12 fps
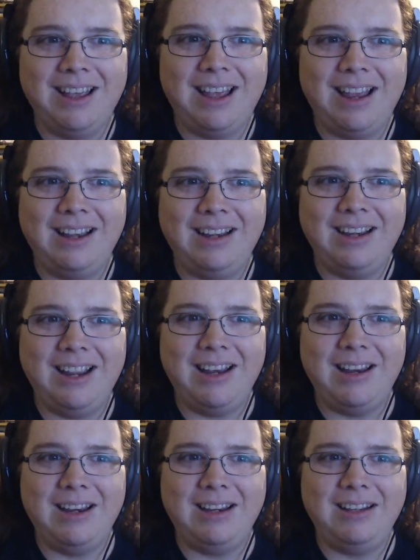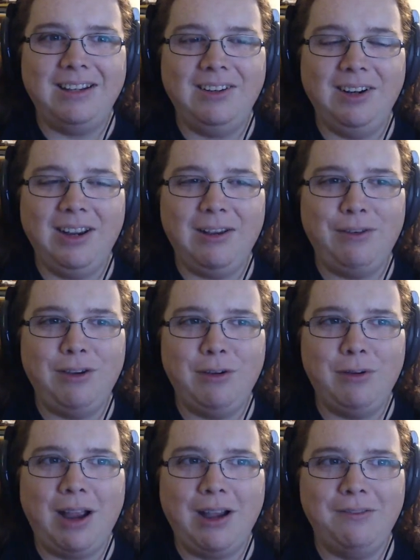And it leaves
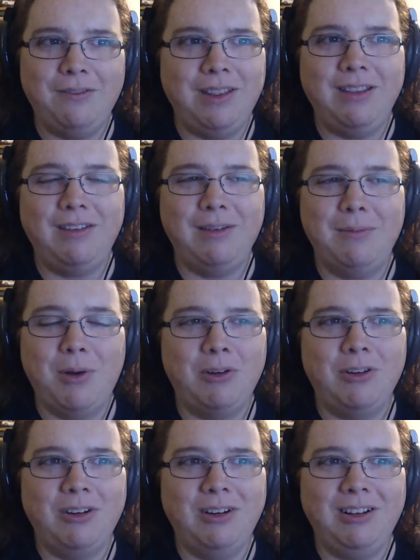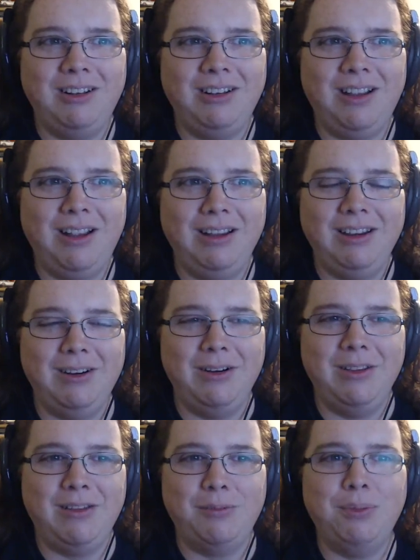you kind of in this emotional,
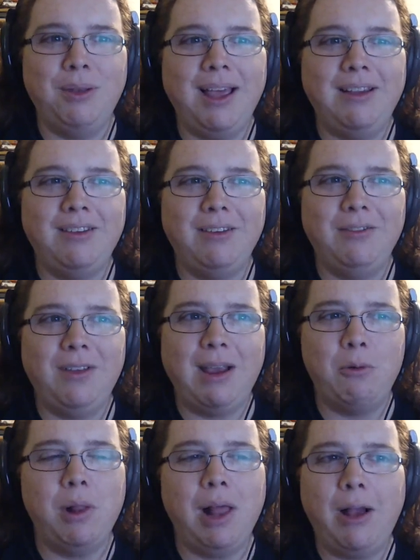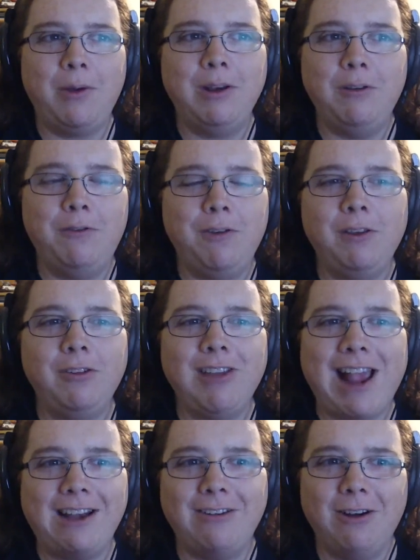this place of well, how can you feel
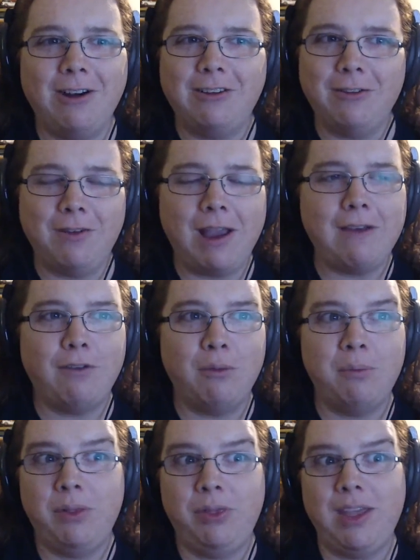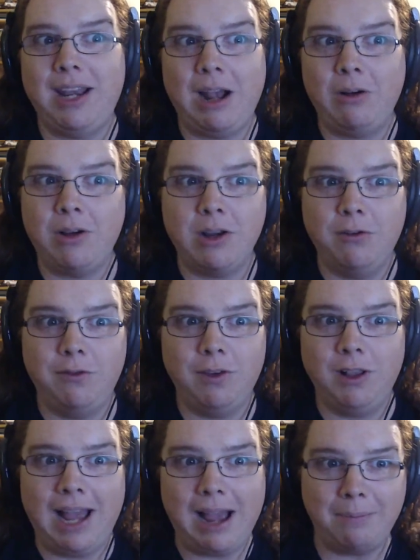sad? You're on Survivor, but then how can you
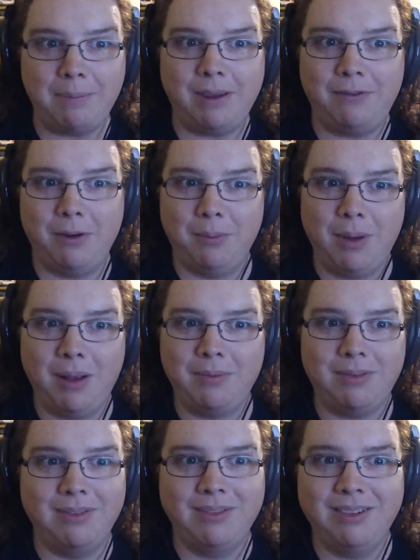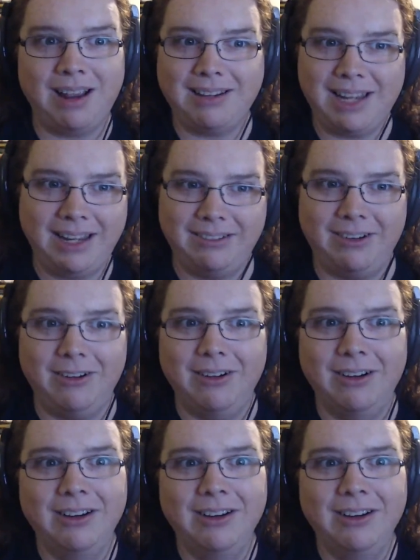feel happy if your mom's got cancer?